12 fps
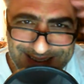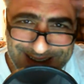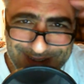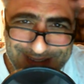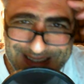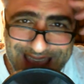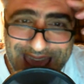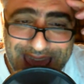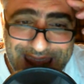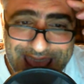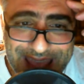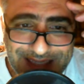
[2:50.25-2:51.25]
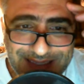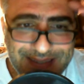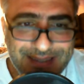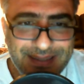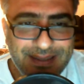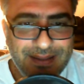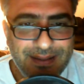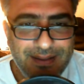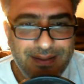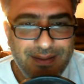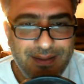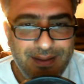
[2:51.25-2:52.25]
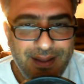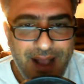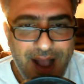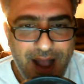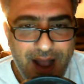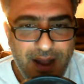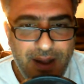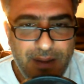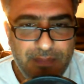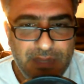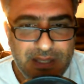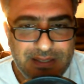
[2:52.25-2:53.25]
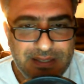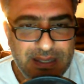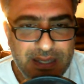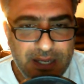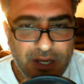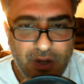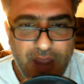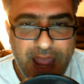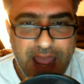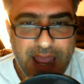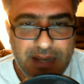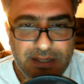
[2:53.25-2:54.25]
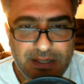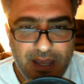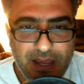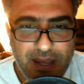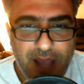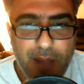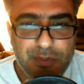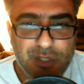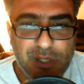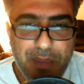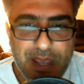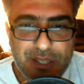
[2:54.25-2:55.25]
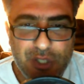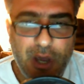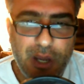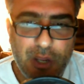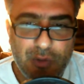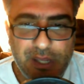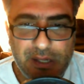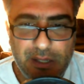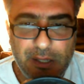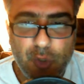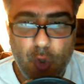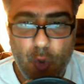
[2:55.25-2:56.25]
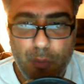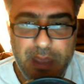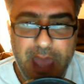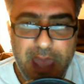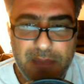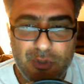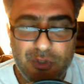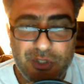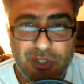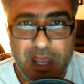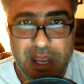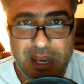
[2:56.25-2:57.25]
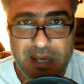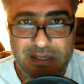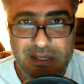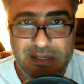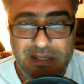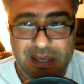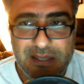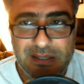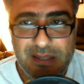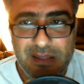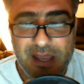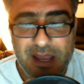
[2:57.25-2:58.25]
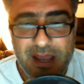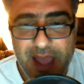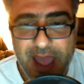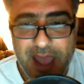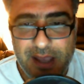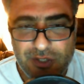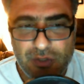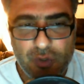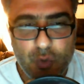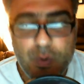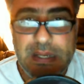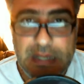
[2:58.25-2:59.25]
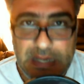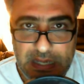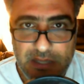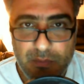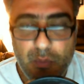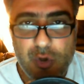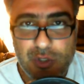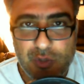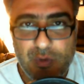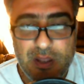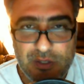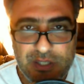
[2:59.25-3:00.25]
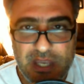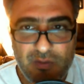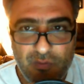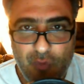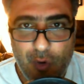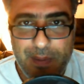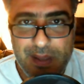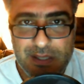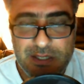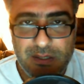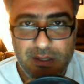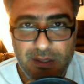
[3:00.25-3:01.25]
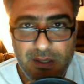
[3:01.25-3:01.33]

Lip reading: I don't get it. Let's see here. And object-based audio tech like Dolby Atmos and DTS-X. Do we need more surround sound formats?